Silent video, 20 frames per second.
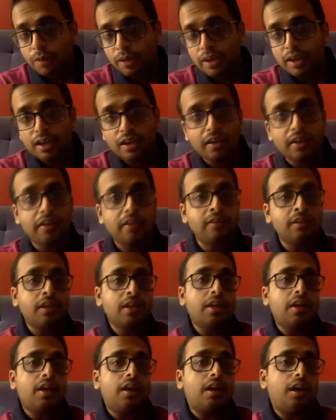Kalhan
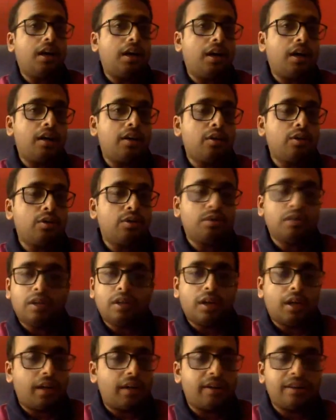
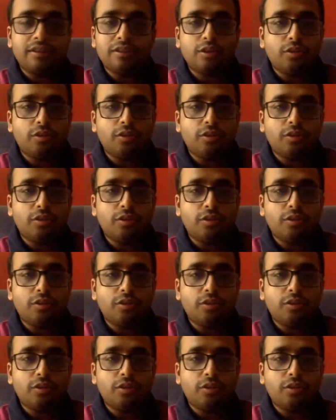hundreds